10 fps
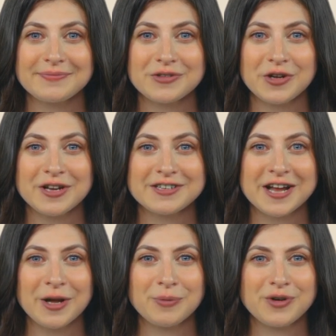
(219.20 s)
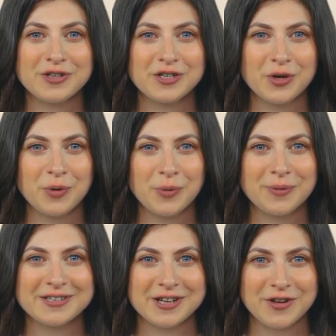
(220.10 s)
You can download the new
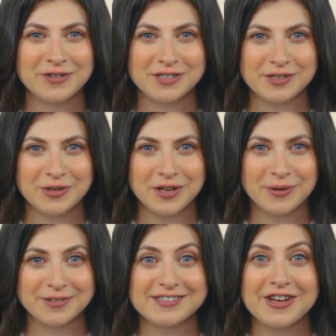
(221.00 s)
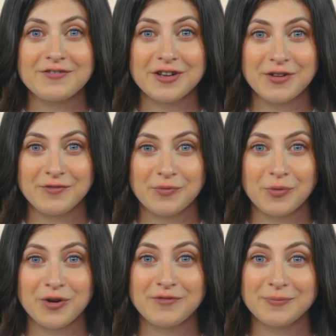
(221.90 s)
OpenXava Studio 7
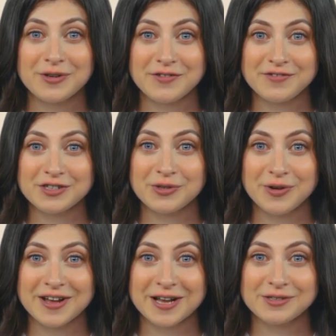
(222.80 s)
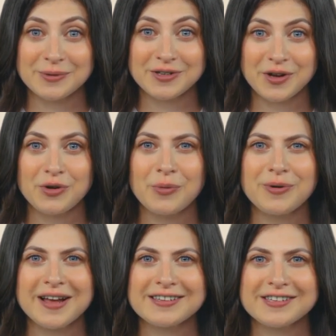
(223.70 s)
R4 from the official announcement on
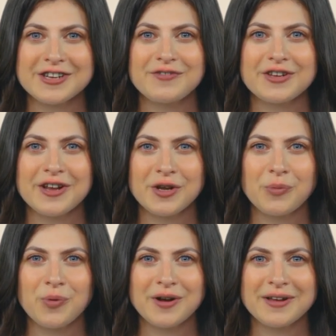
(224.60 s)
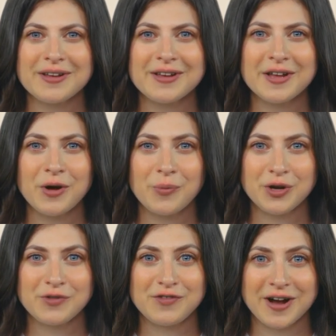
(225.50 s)
openxava.org,
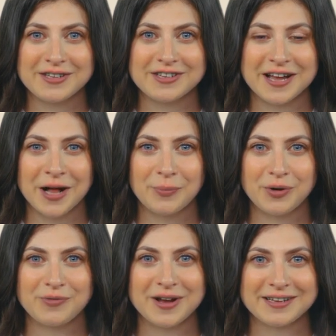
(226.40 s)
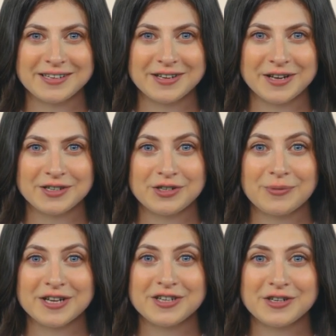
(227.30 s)
where you'll find the download links and
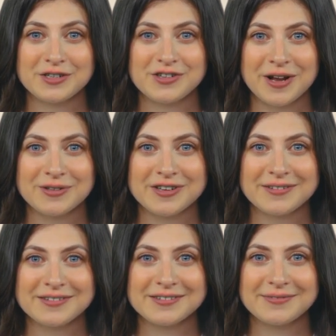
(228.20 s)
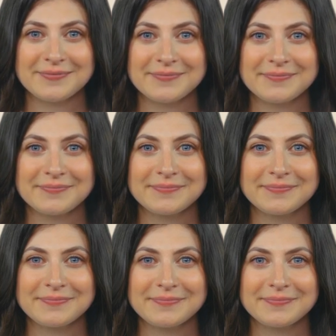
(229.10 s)
installation instructions.
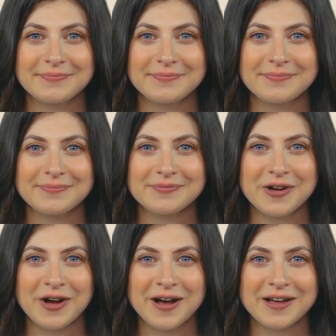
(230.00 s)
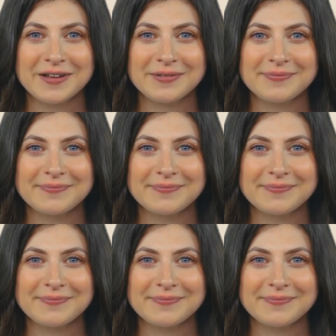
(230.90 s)
Bye.